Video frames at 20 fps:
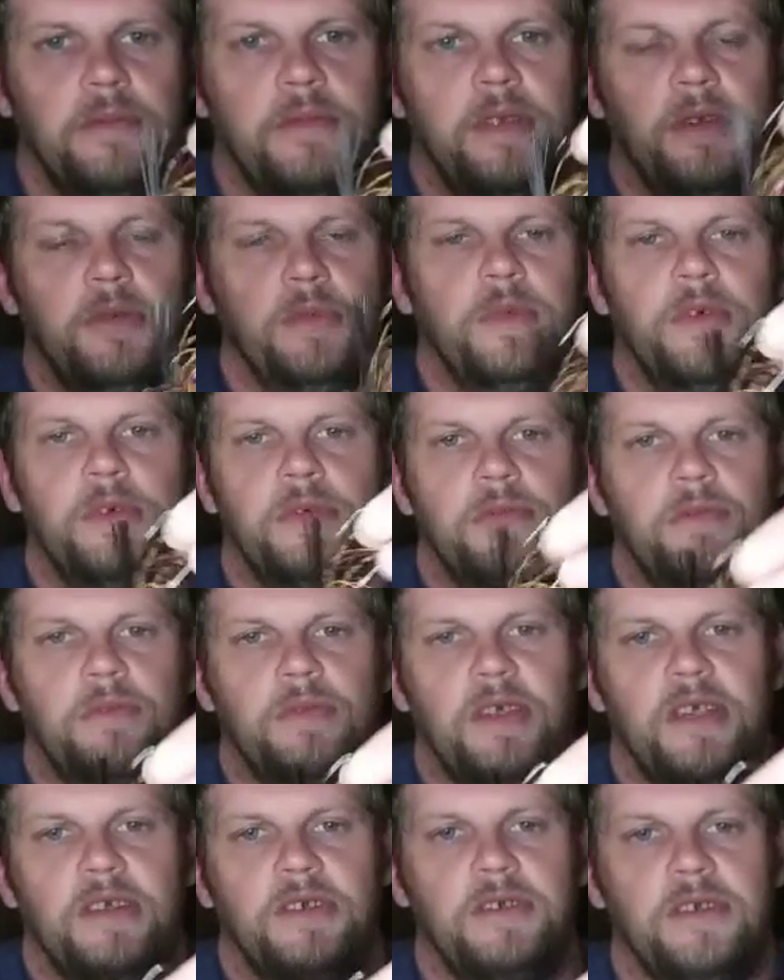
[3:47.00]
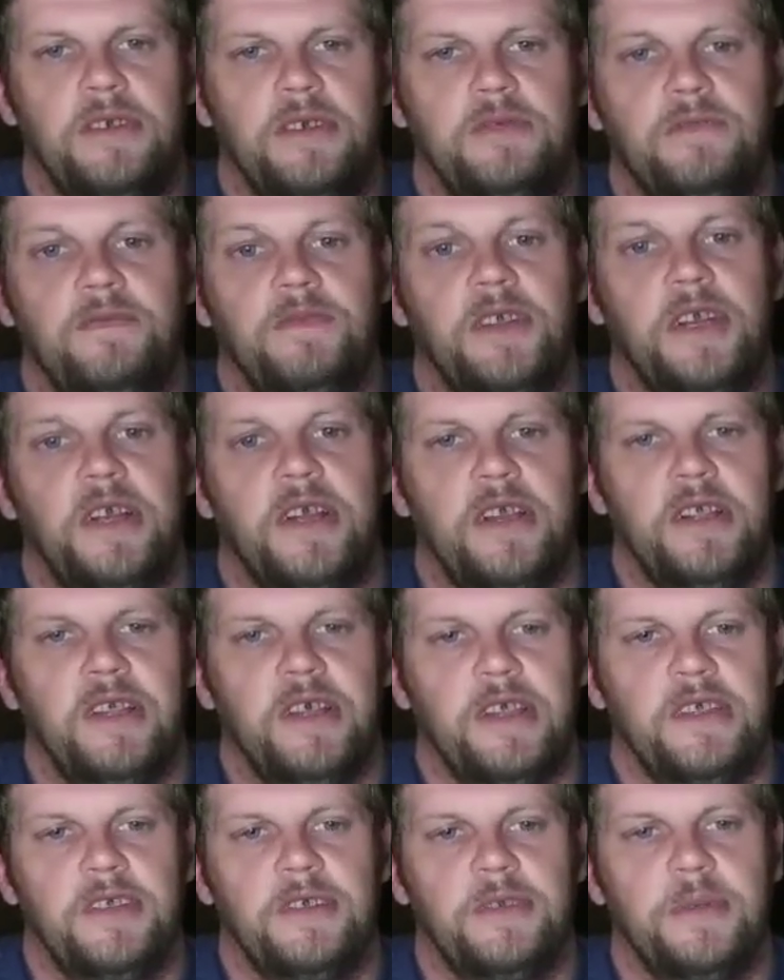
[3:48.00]
It won't actually flare out
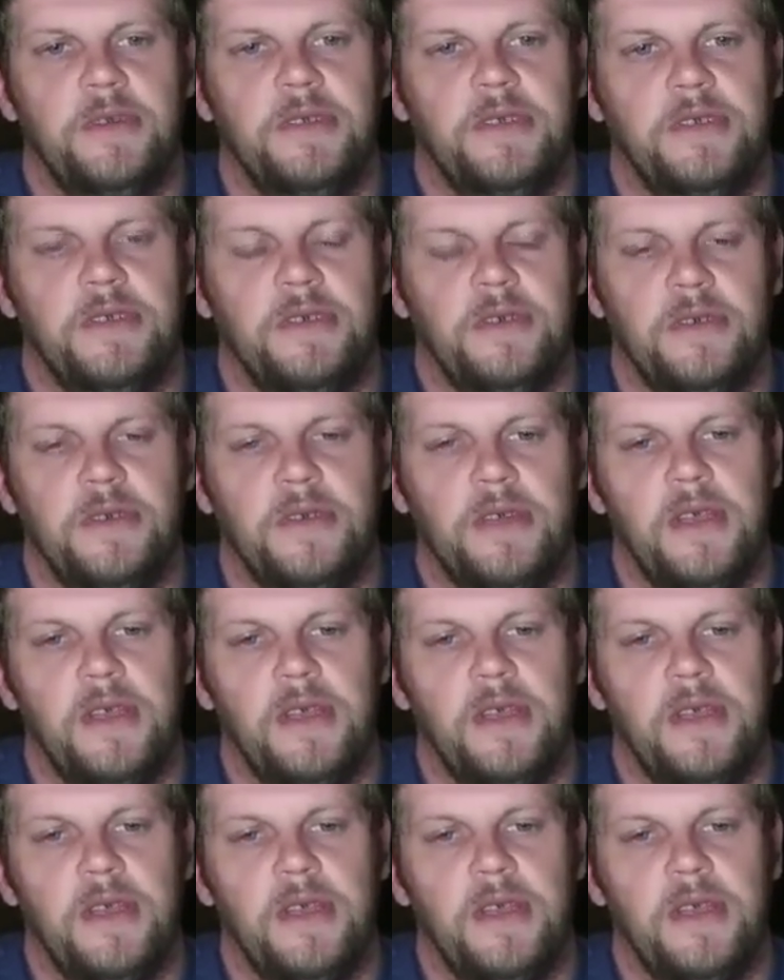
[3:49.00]
like it's supposed to.